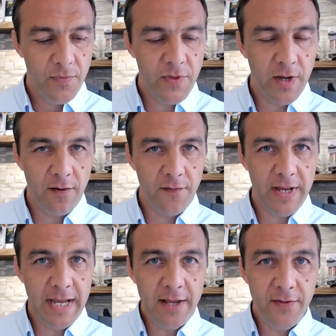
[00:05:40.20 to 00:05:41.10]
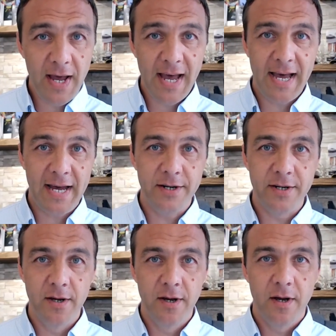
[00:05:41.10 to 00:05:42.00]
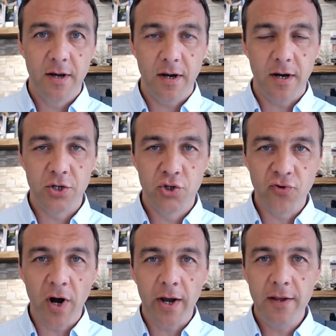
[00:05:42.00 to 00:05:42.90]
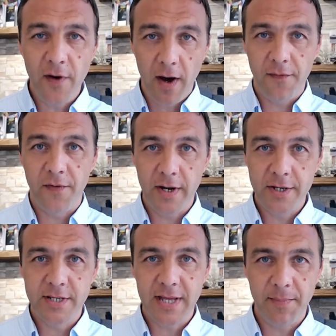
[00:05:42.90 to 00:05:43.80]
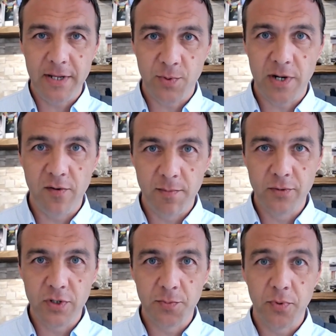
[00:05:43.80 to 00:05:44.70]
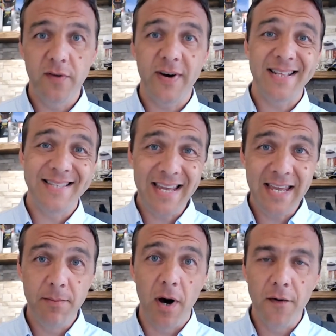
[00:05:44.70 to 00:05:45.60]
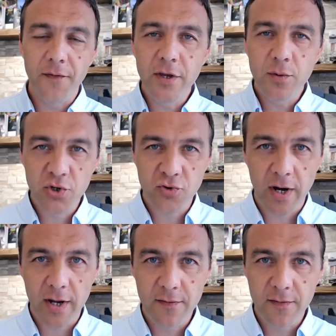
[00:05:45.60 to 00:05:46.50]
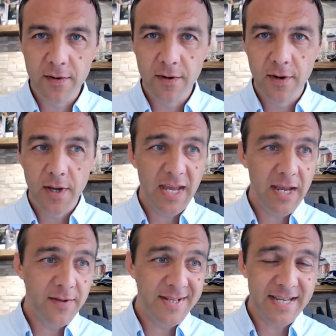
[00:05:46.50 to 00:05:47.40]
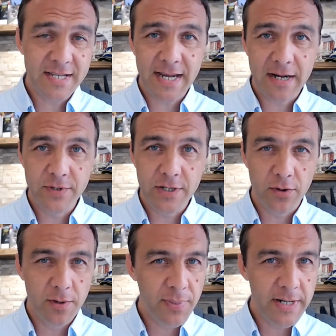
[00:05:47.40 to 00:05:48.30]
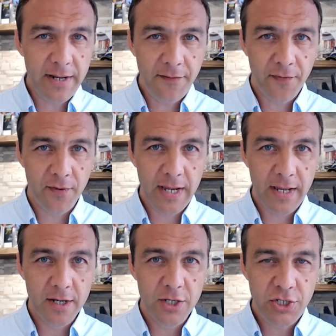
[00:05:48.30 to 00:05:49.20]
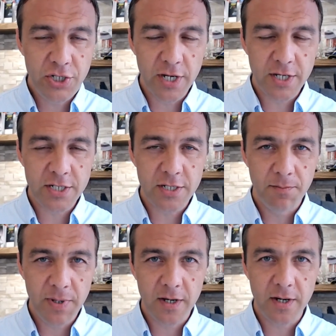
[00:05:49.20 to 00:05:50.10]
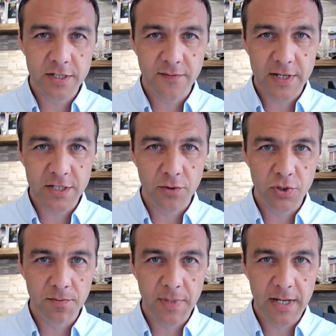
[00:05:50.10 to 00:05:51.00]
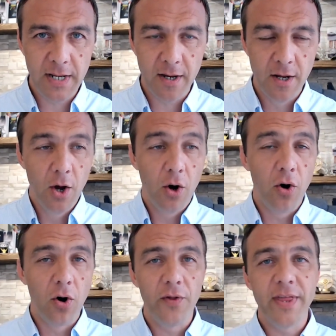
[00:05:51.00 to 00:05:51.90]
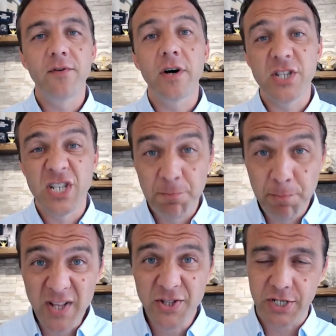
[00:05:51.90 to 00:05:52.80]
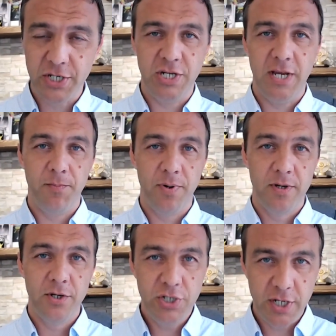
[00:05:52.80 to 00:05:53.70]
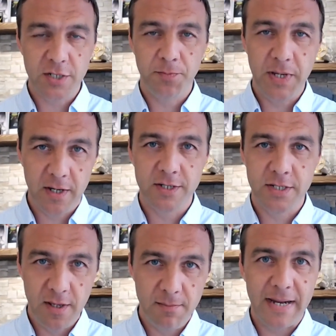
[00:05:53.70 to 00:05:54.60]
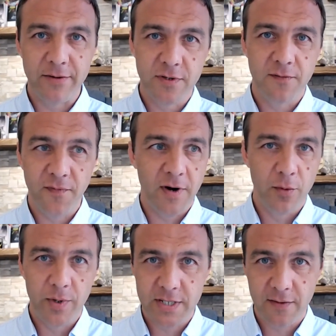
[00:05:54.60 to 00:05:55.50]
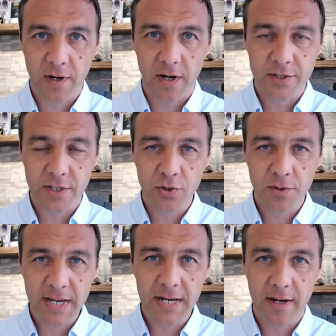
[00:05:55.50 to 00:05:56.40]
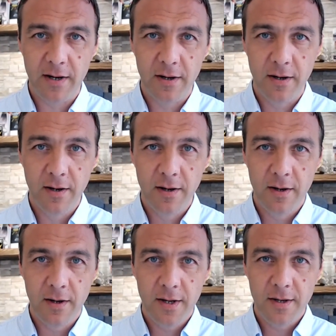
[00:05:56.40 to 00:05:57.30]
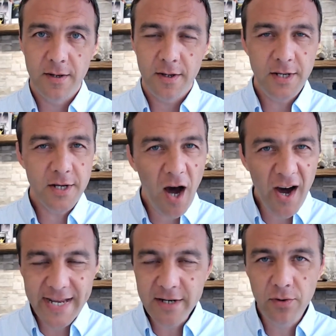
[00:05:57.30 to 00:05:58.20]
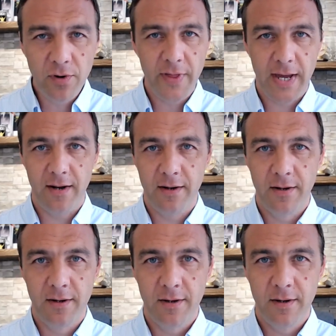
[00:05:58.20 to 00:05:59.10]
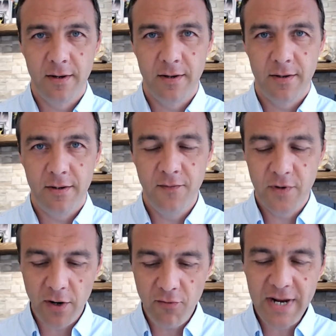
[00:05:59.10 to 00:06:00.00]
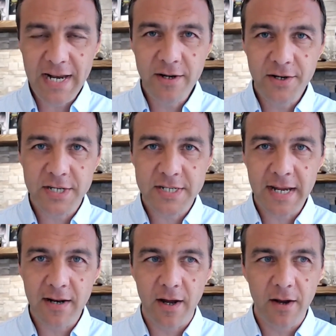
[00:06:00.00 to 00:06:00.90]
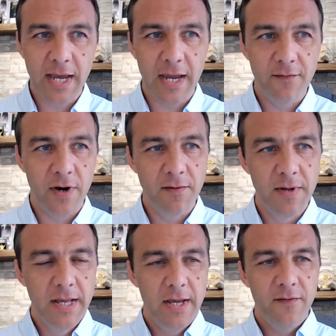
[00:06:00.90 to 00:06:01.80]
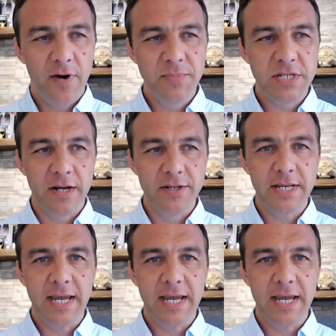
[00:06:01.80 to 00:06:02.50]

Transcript: that have either had a drive offer. So that means when you're in motorsport, you've had a team offer you a drive, either discounted or completely free, just because of their social media, or they've got sponsorship just because of the amount of followers they've got on social media. You can't ignore that. You've got to really understand, like, okay, if I'm starting to